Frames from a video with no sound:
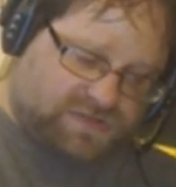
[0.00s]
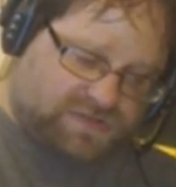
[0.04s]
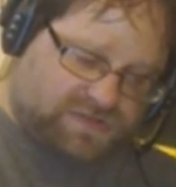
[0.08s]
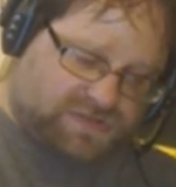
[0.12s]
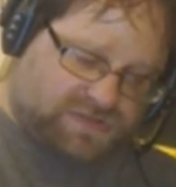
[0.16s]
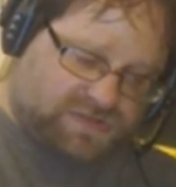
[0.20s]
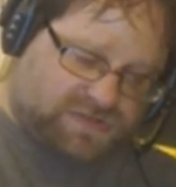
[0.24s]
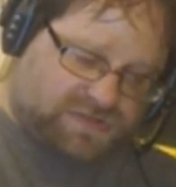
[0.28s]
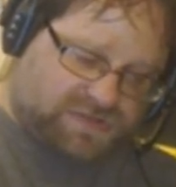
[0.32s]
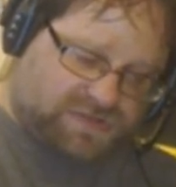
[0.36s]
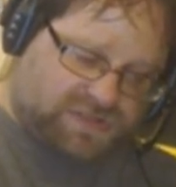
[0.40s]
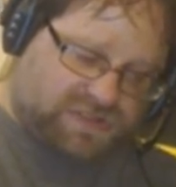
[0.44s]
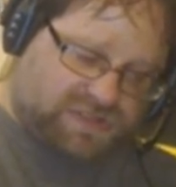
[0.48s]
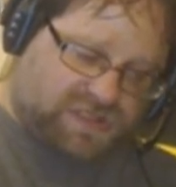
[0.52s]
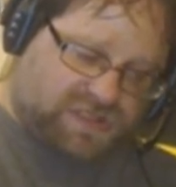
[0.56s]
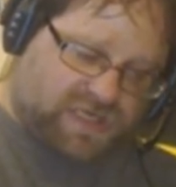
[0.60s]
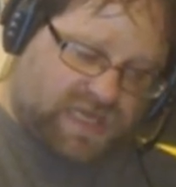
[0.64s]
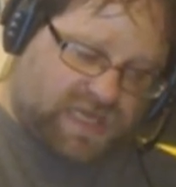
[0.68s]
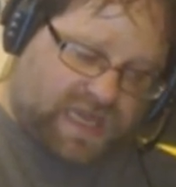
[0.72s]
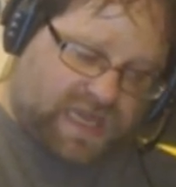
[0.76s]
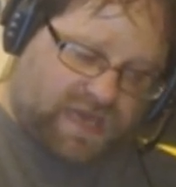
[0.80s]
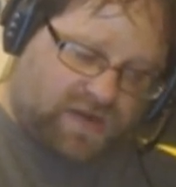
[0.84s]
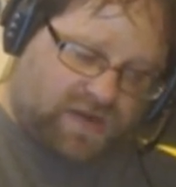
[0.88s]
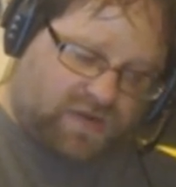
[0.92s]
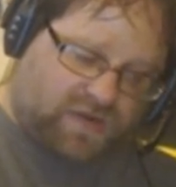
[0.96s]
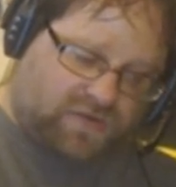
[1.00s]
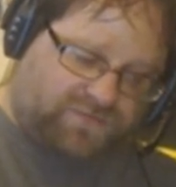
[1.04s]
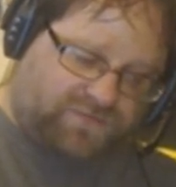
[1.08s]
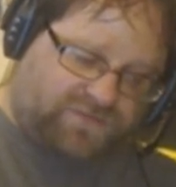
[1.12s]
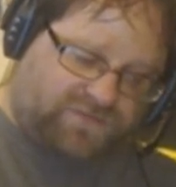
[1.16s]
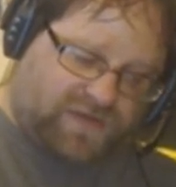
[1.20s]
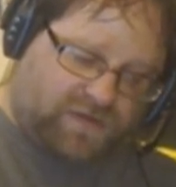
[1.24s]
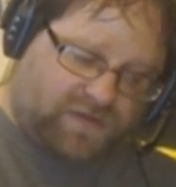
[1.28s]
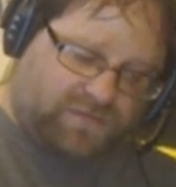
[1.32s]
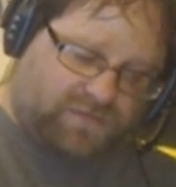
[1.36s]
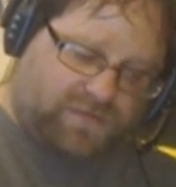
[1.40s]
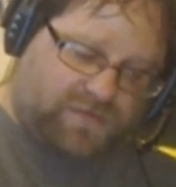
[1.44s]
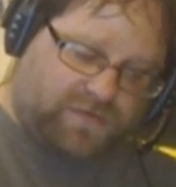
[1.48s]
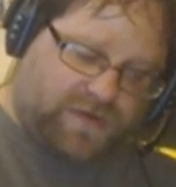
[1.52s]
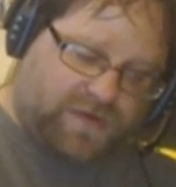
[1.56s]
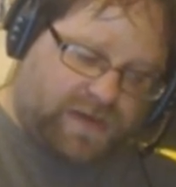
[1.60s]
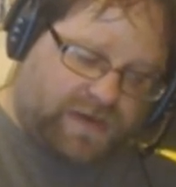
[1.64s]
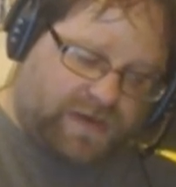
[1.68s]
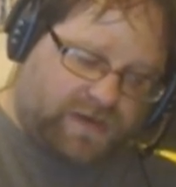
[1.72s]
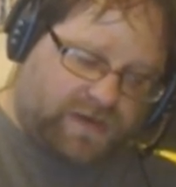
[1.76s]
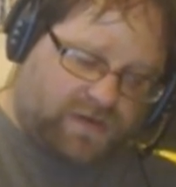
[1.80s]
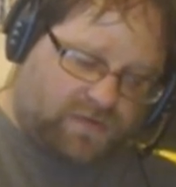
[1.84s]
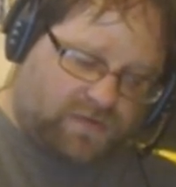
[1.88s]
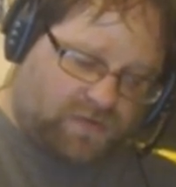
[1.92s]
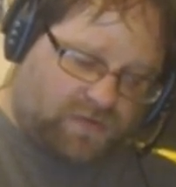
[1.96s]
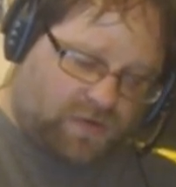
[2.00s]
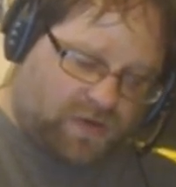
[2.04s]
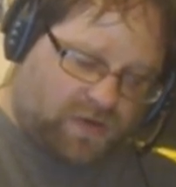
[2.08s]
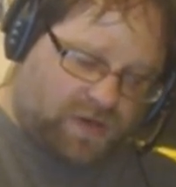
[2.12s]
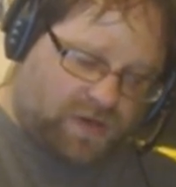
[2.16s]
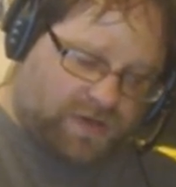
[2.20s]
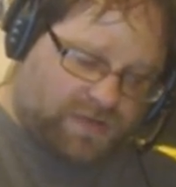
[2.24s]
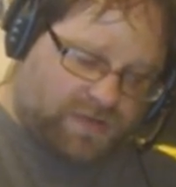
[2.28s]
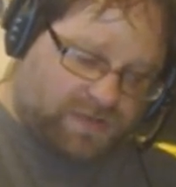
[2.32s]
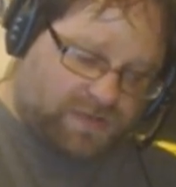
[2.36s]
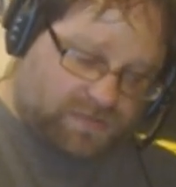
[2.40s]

Chicago Film Critic Award,